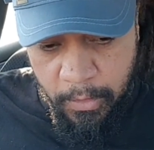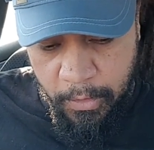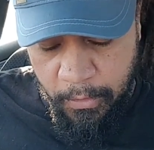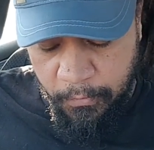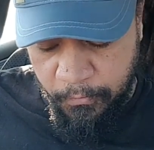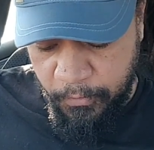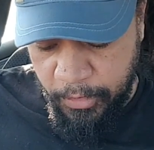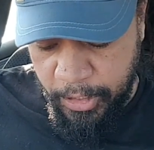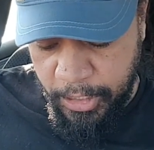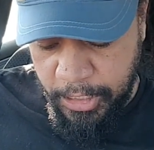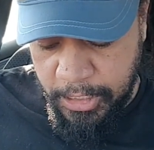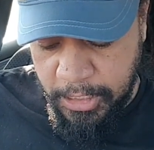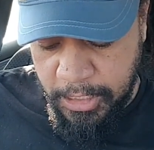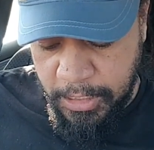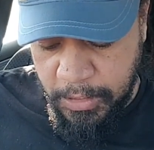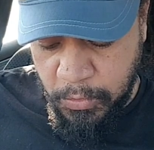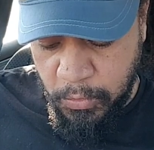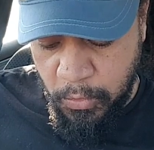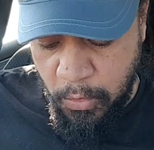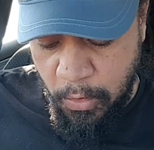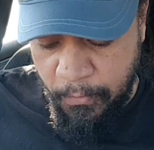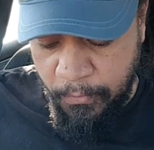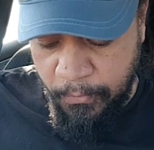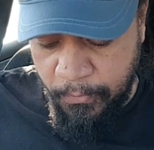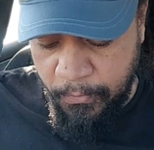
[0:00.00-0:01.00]
I finish
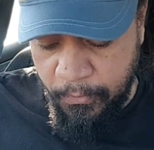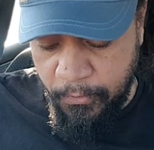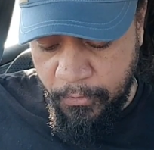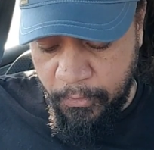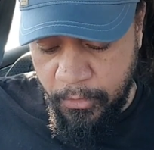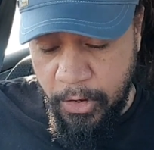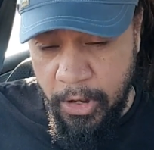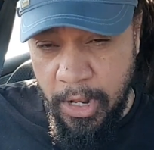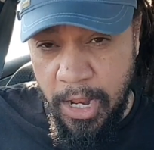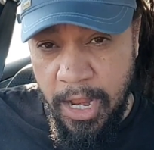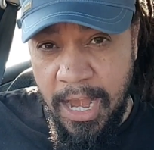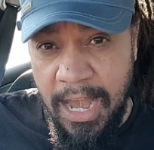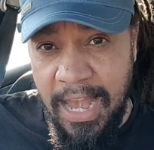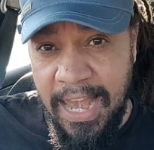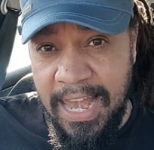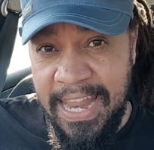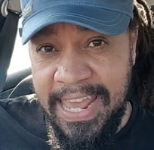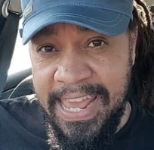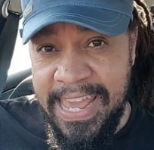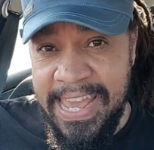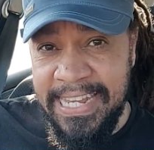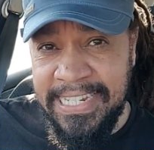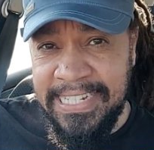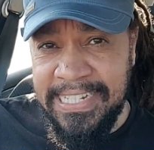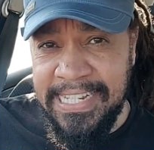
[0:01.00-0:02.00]
this off
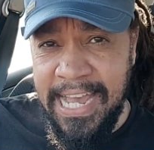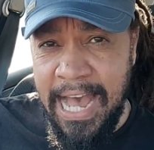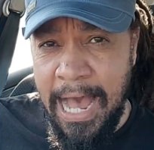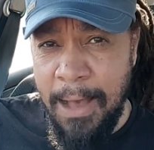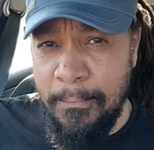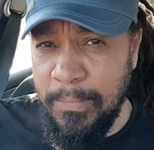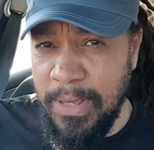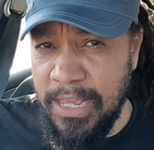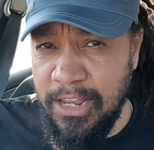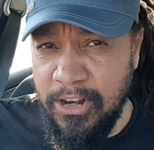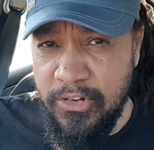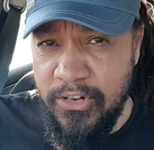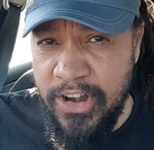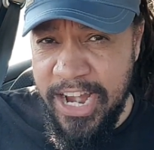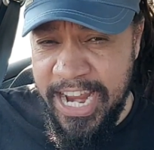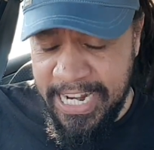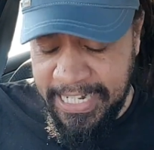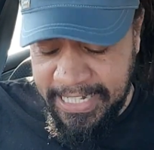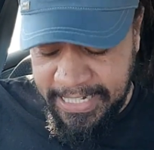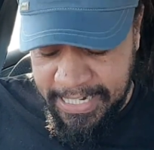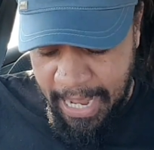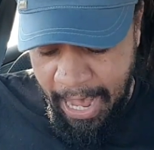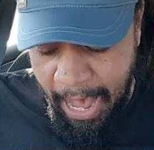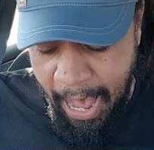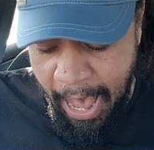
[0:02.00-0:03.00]
later,
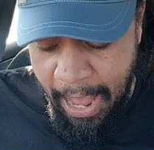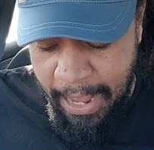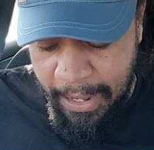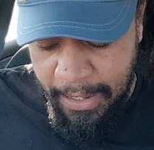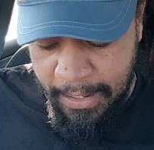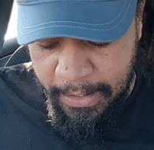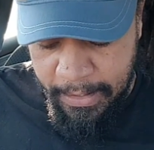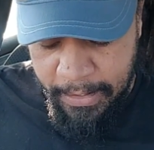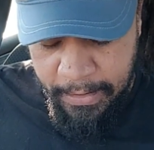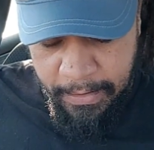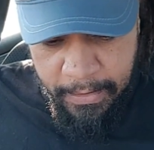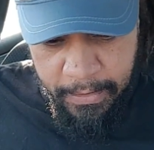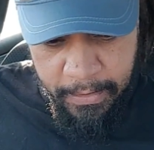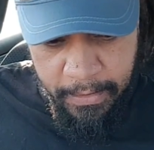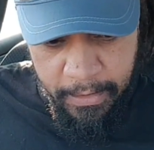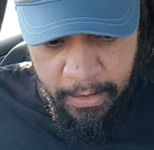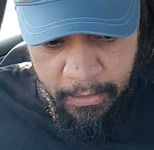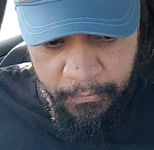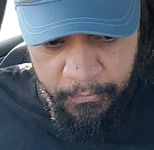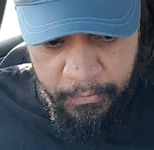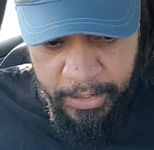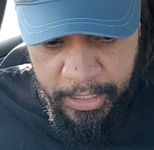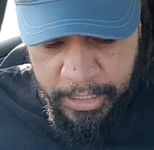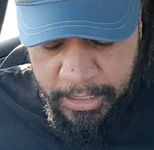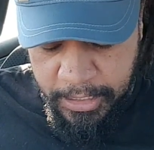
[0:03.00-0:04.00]
migrator.
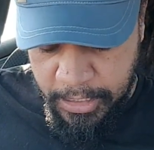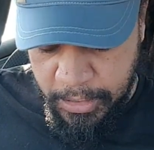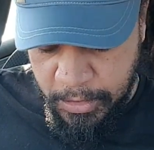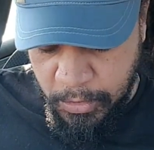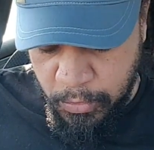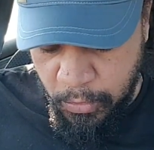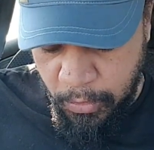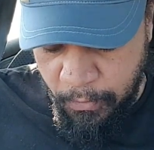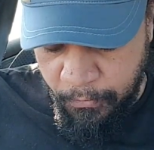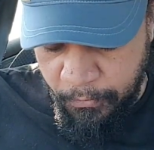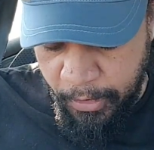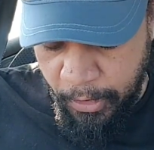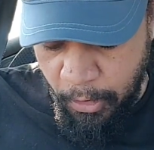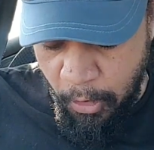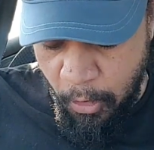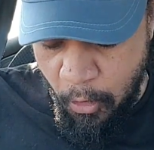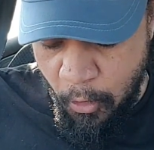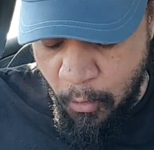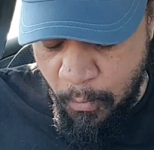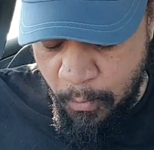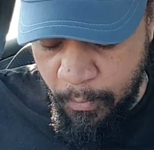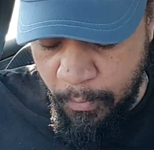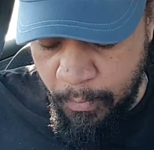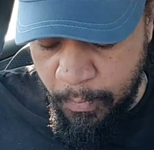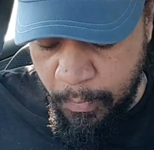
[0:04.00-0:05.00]
I finish this off at
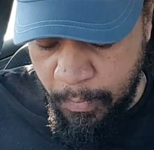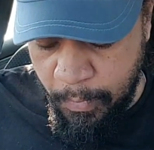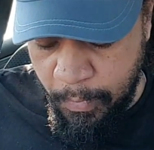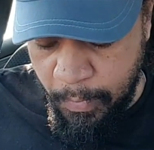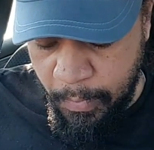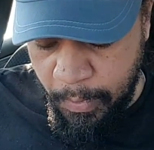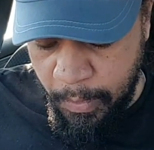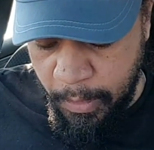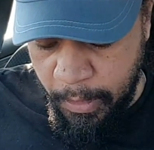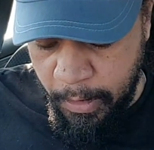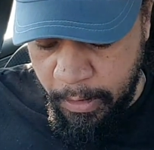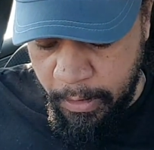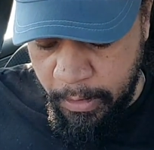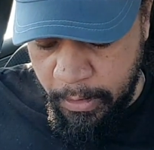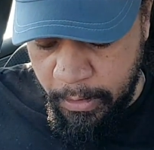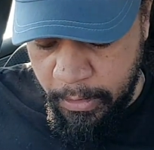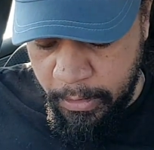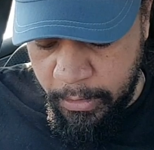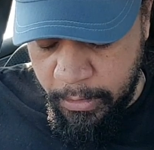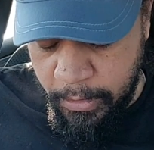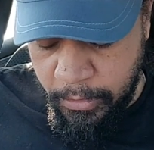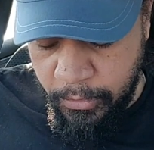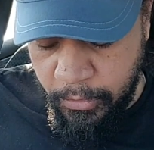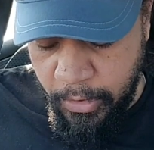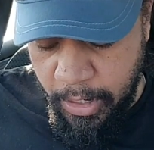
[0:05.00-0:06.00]
home.
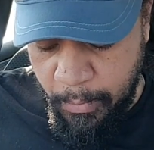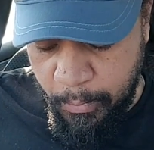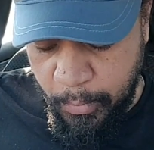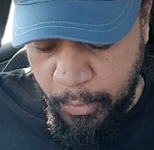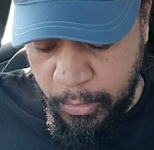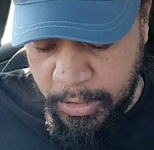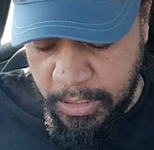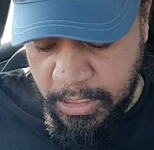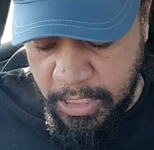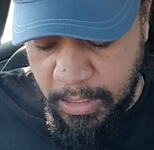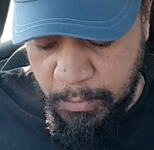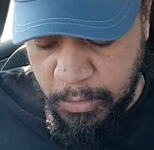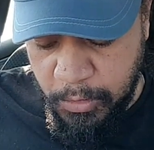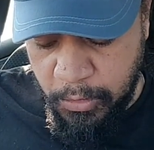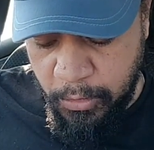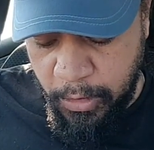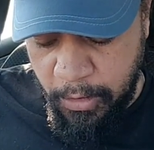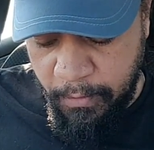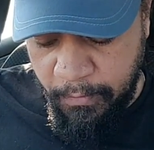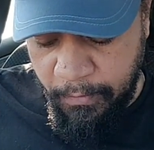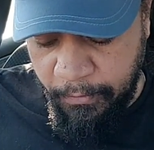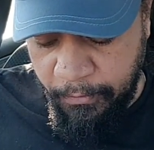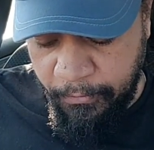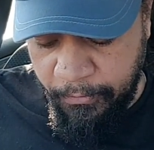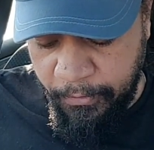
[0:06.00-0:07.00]
Try and put some sort
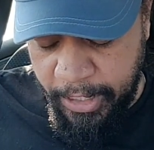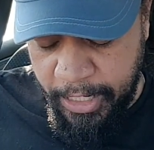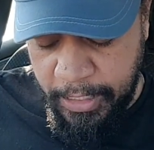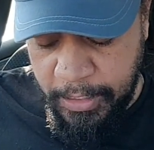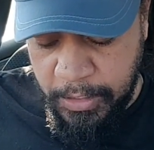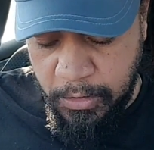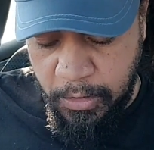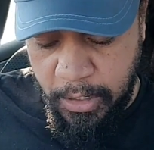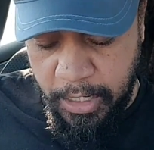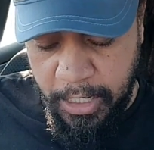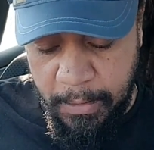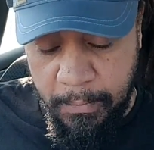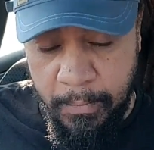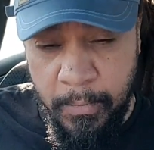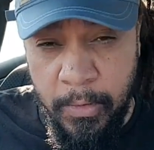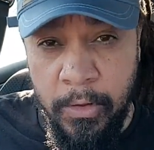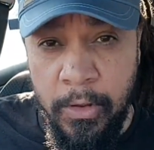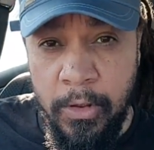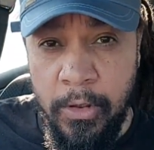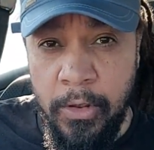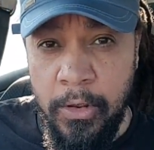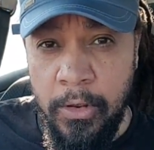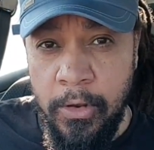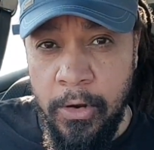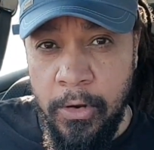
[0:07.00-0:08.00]
of a face on him.
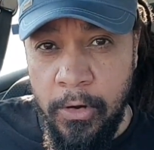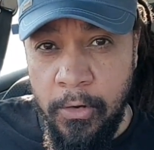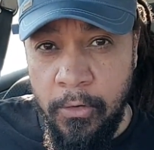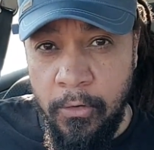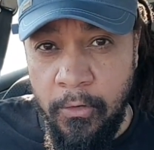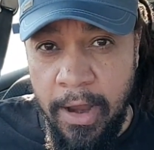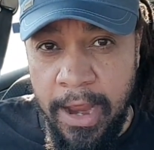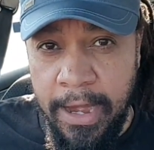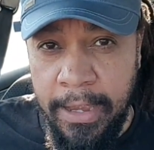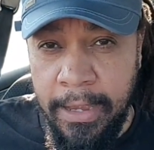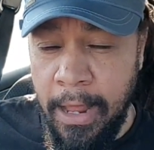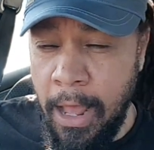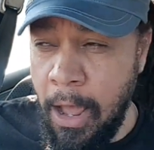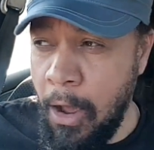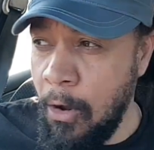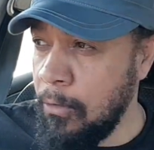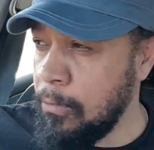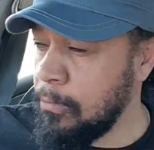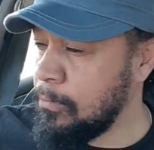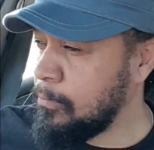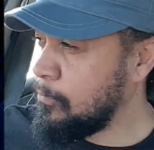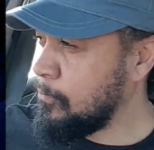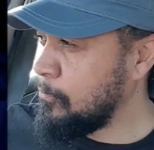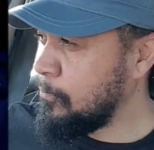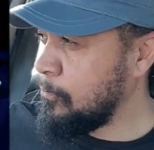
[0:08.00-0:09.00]
Right
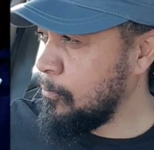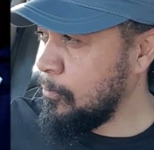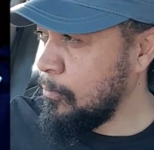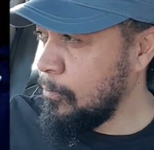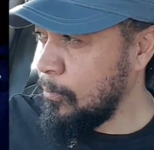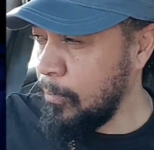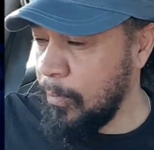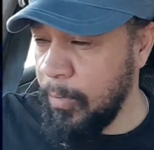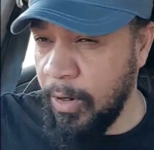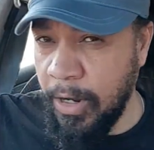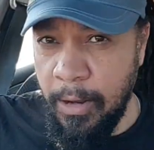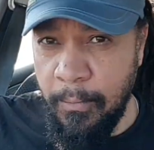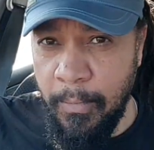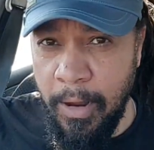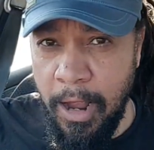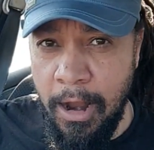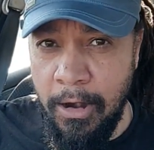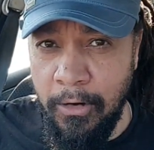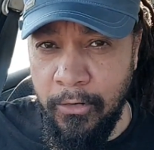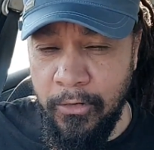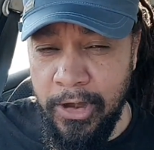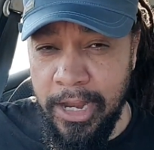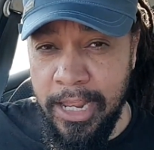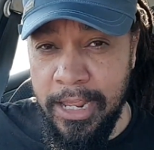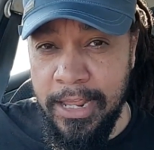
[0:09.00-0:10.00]
now, I'm
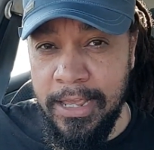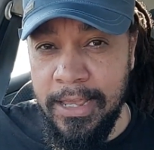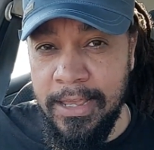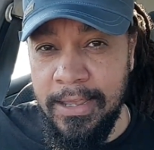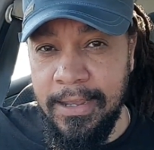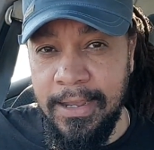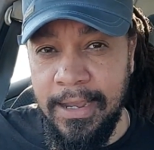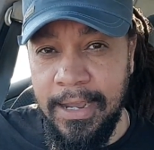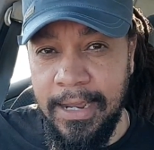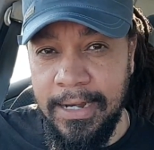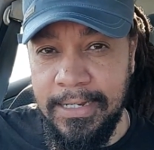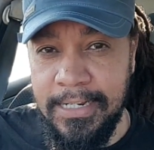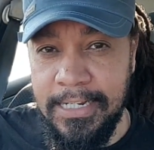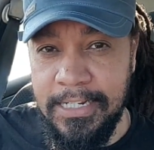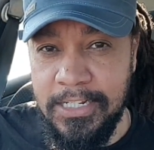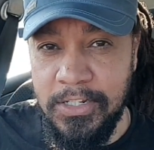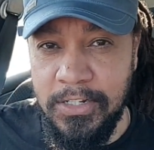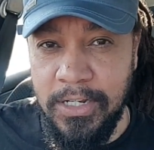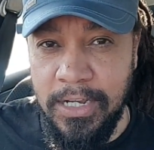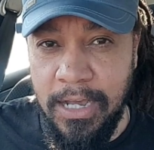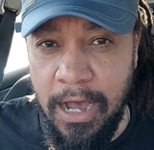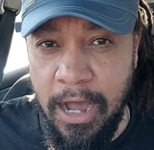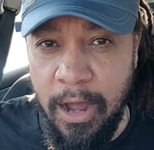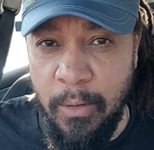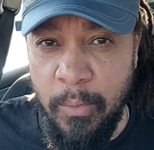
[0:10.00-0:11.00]
hungry. I need to
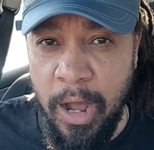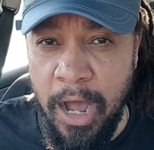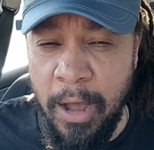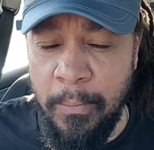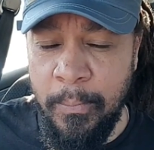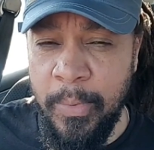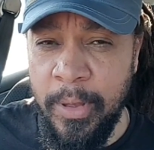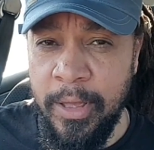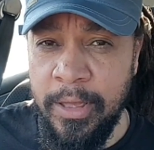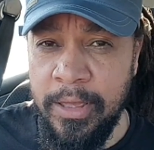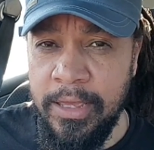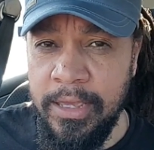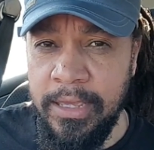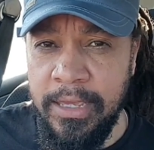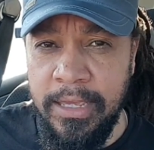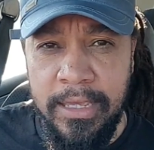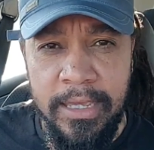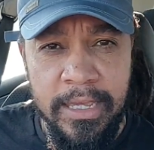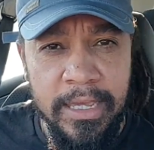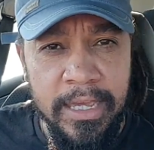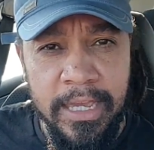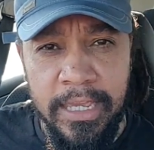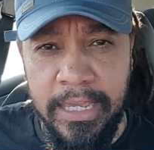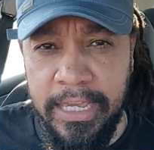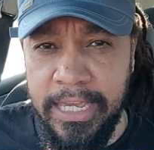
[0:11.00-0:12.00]
carb up
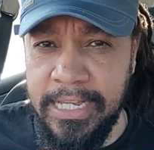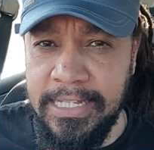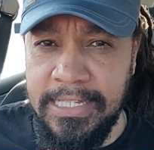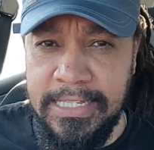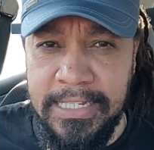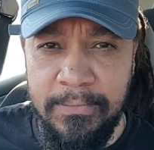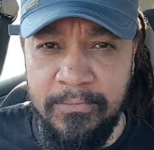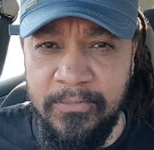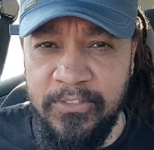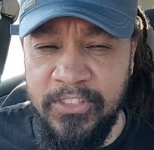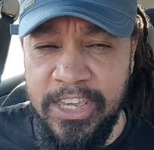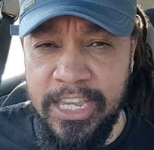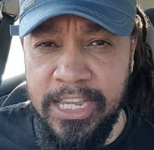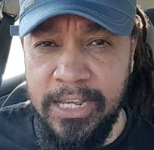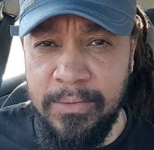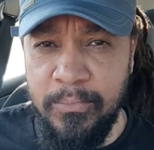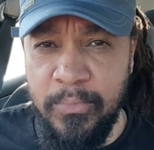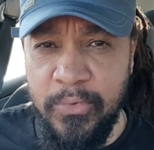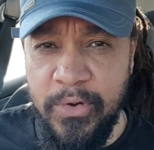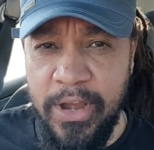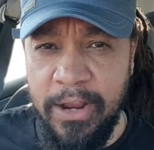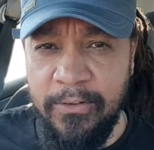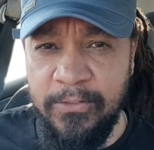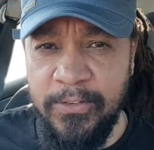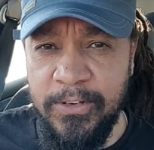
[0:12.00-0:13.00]
and get some vegan
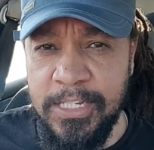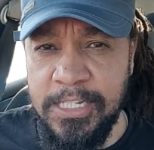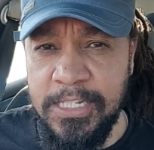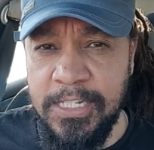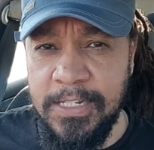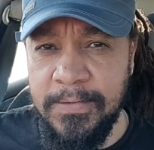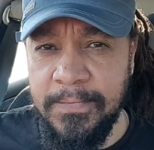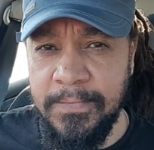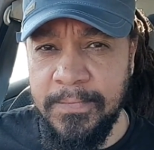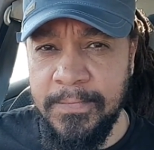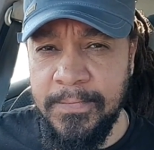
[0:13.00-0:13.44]
breakfast.